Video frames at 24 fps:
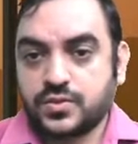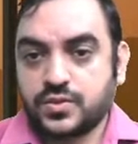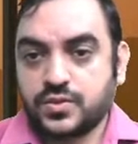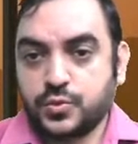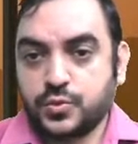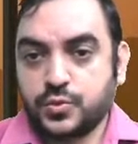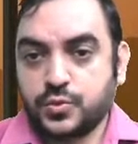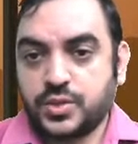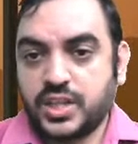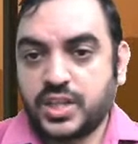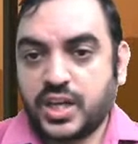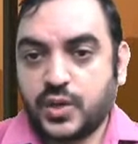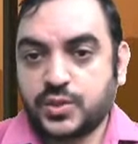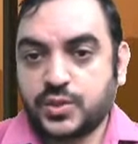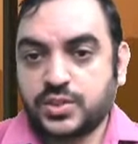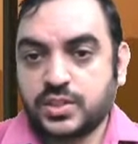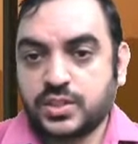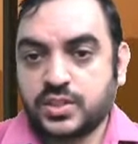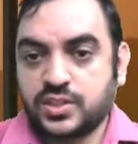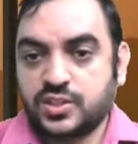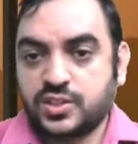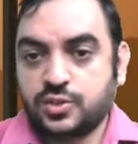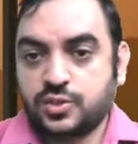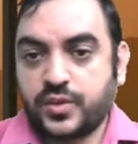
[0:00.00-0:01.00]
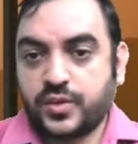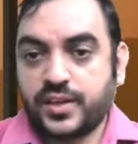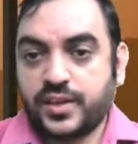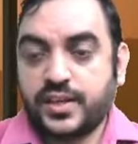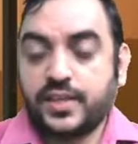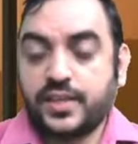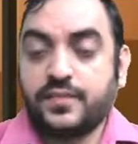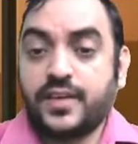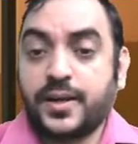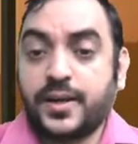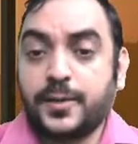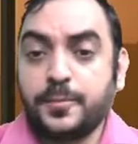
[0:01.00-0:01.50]

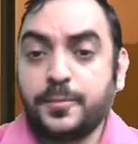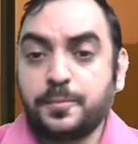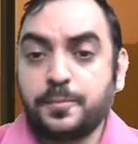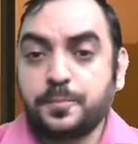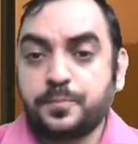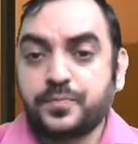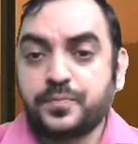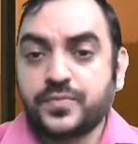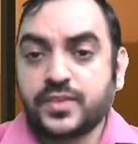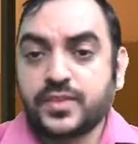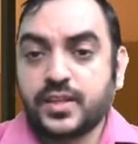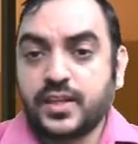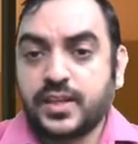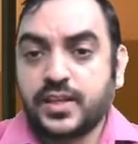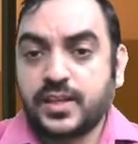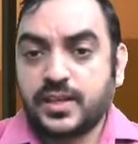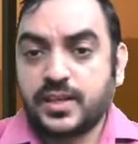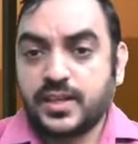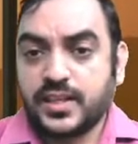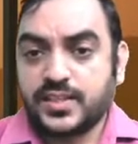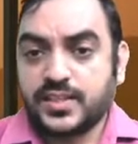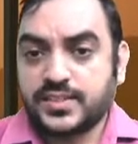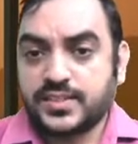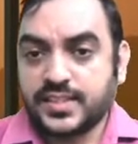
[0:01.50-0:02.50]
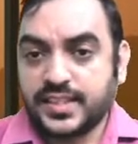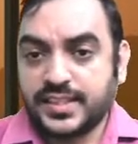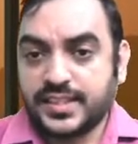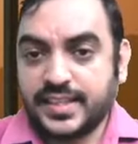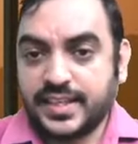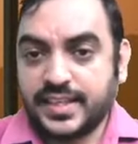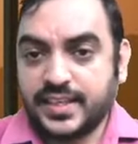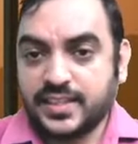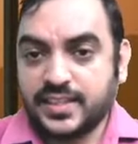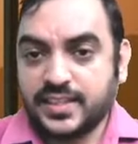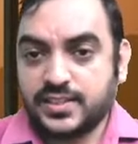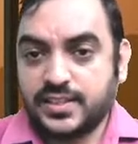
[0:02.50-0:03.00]
2021 let's say
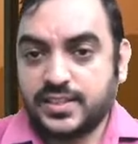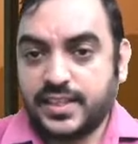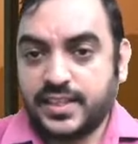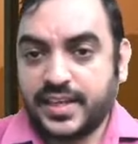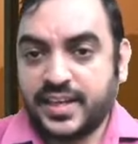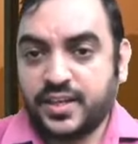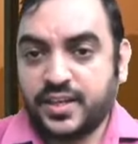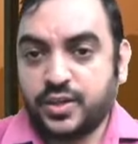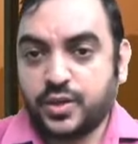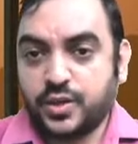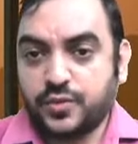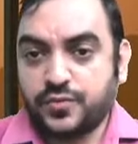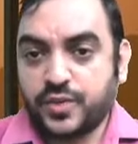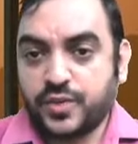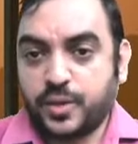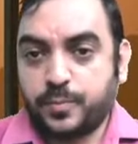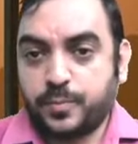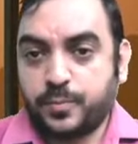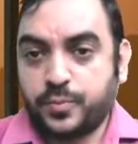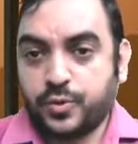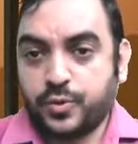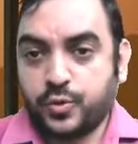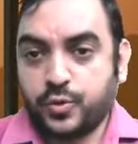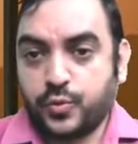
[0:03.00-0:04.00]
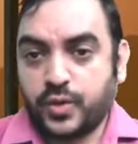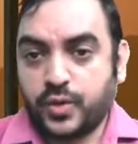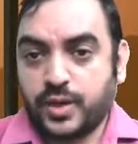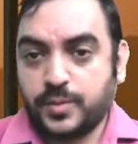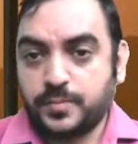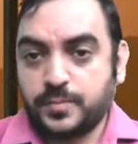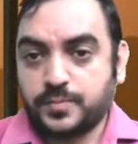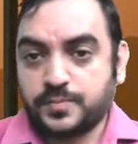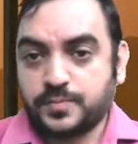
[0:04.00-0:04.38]
there is date of approval